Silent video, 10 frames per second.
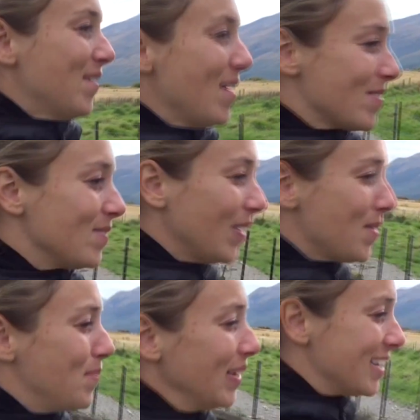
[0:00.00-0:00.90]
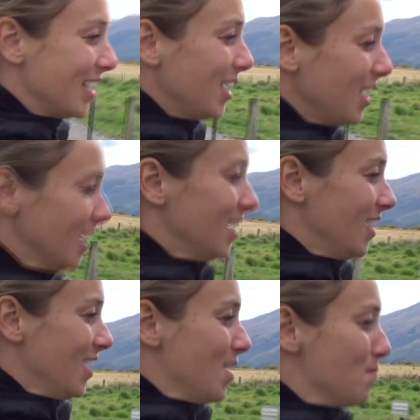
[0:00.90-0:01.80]
And we have some little pigs here,
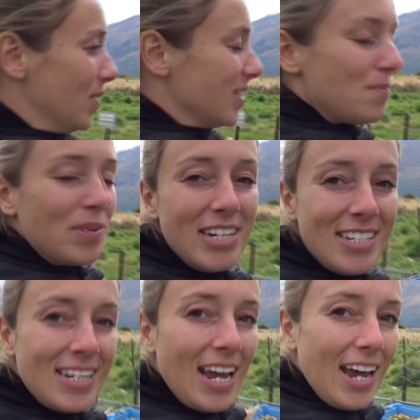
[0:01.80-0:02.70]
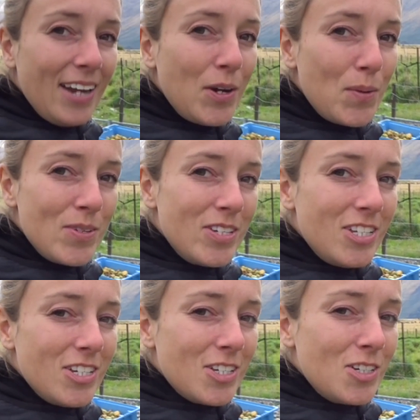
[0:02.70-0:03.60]
but they're pretty scared because
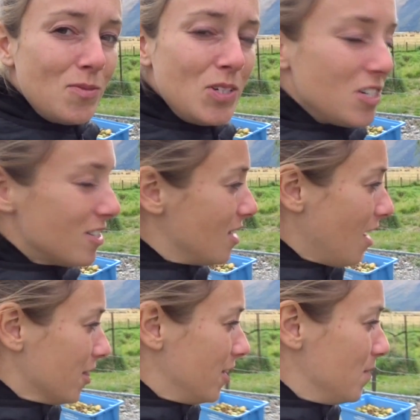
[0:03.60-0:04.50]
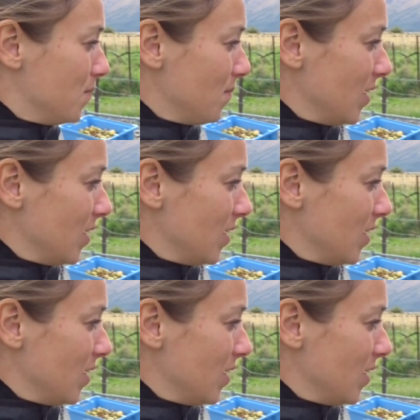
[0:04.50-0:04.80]
we just got them.